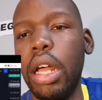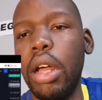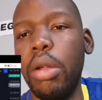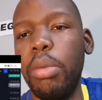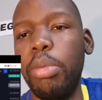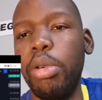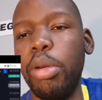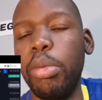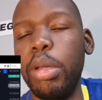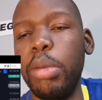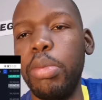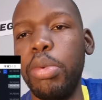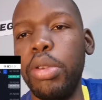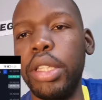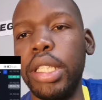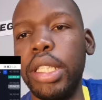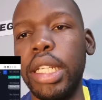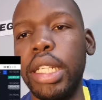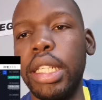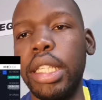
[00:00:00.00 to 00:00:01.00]
I'd probably
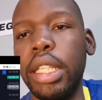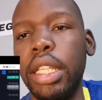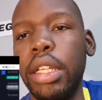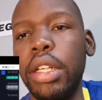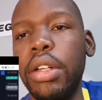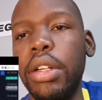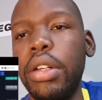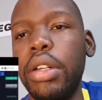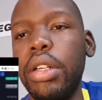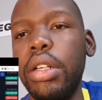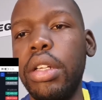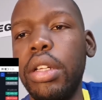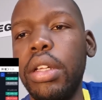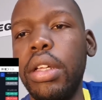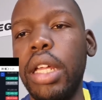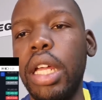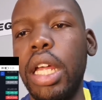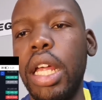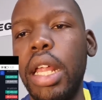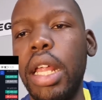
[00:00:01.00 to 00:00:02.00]
put that there,
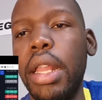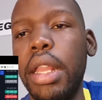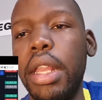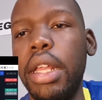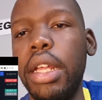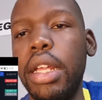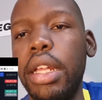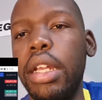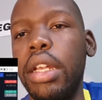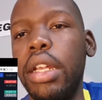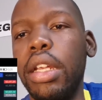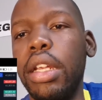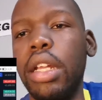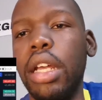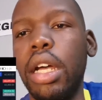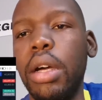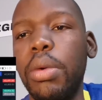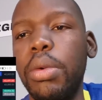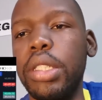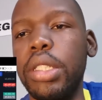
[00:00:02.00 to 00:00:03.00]
and then
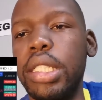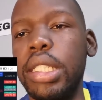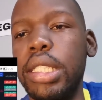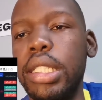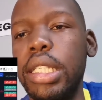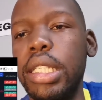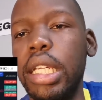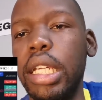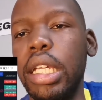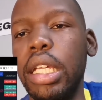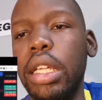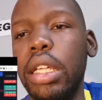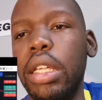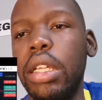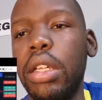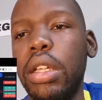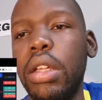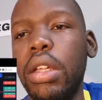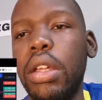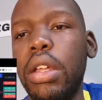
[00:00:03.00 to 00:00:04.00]
I would say,
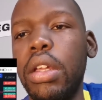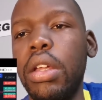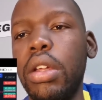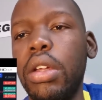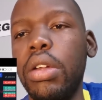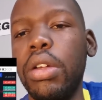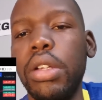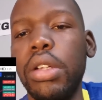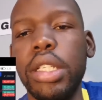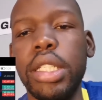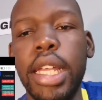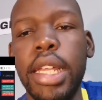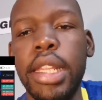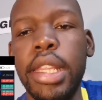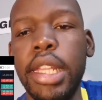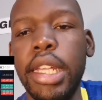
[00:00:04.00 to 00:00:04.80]
because I